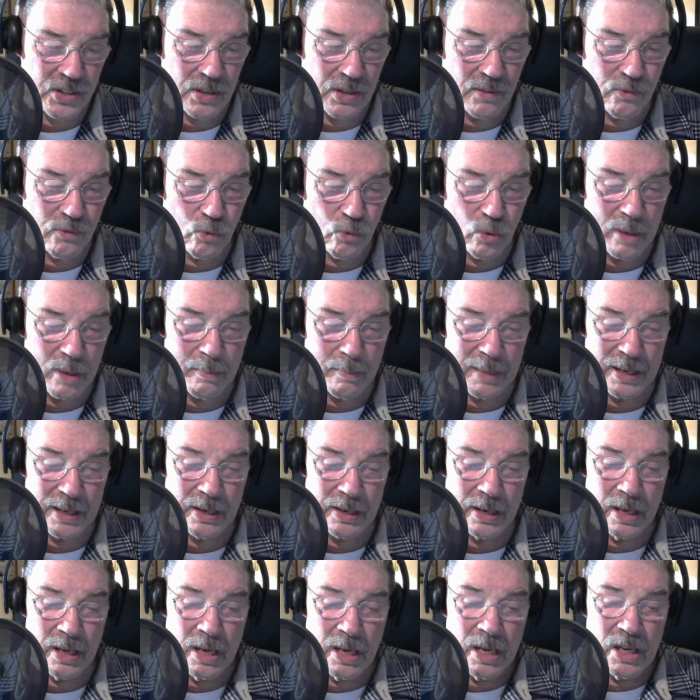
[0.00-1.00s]
of
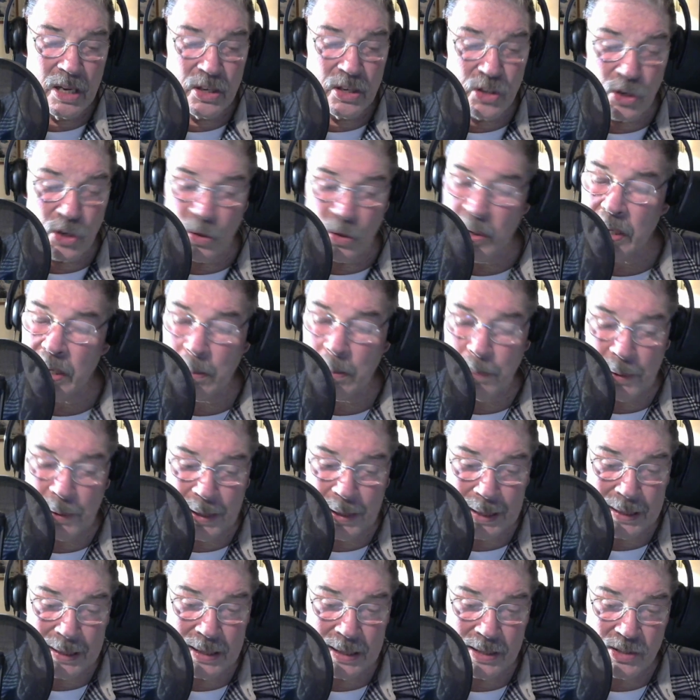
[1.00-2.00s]
women during
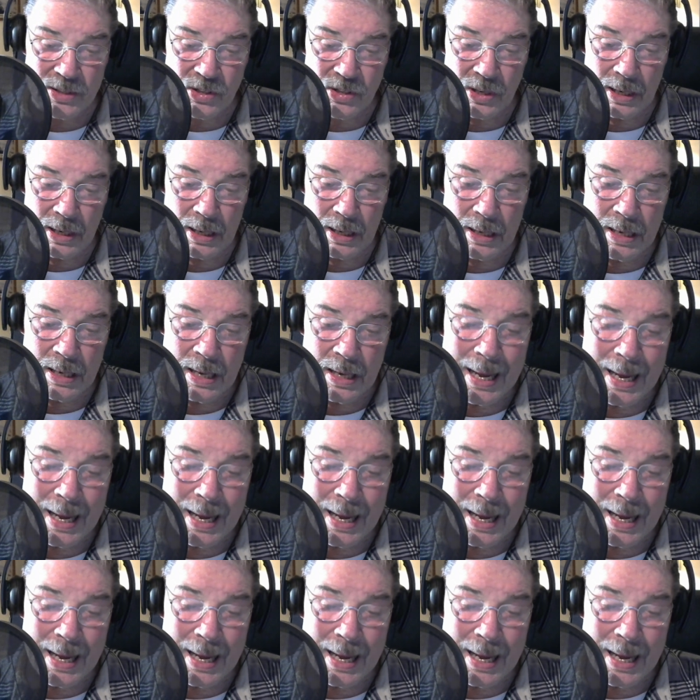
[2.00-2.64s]
pregnancy